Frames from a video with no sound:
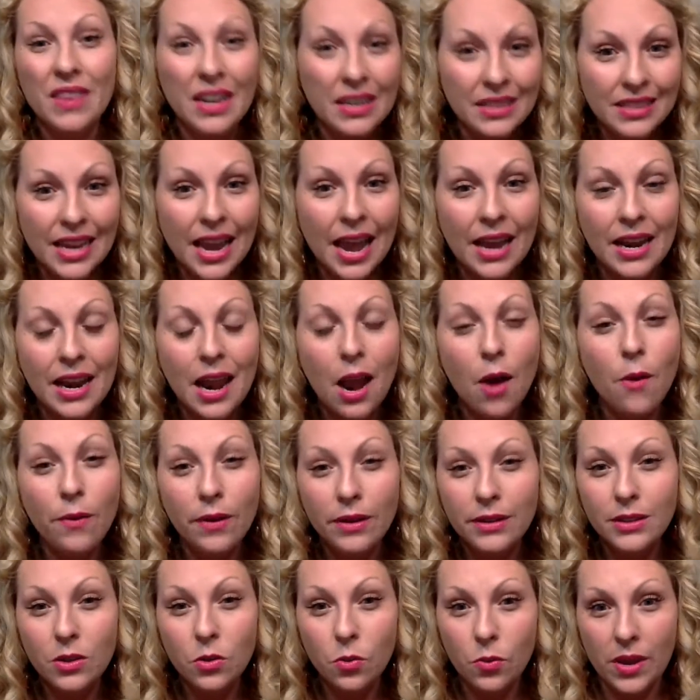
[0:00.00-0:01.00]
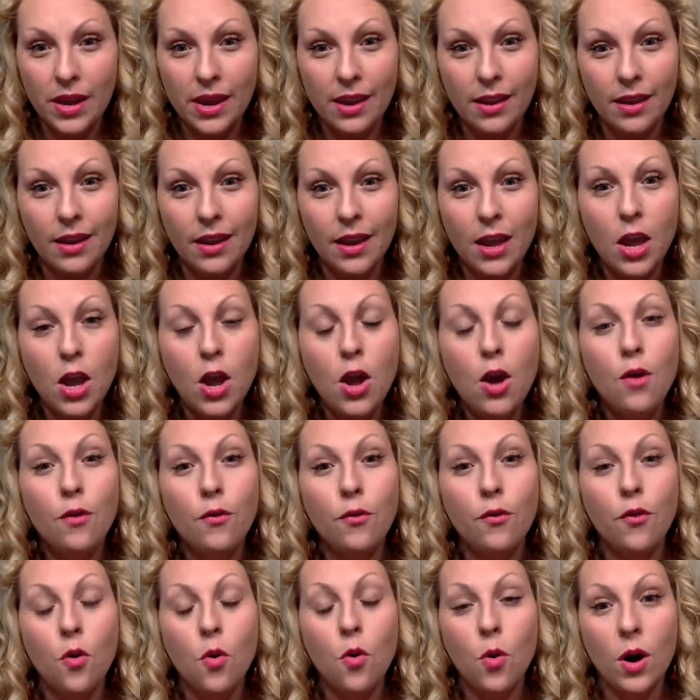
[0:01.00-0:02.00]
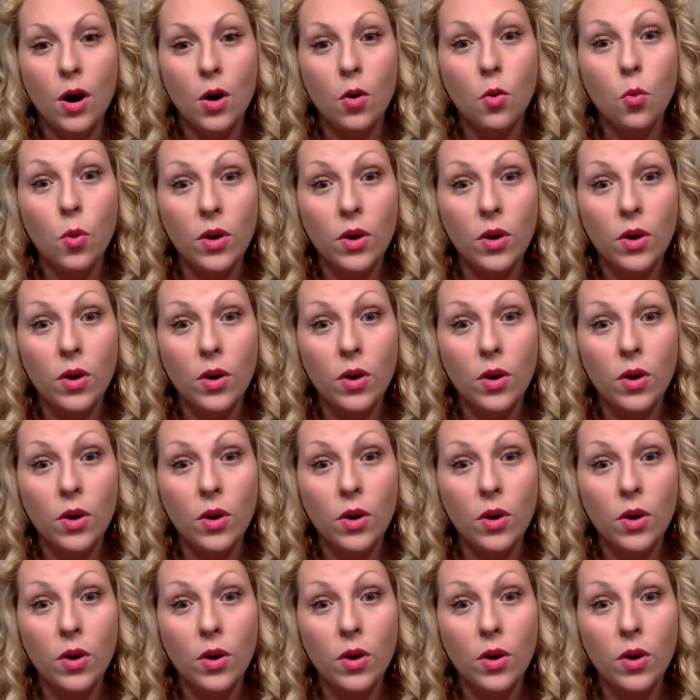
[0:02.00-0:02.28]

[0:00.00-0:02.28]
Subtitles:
10 hours a week for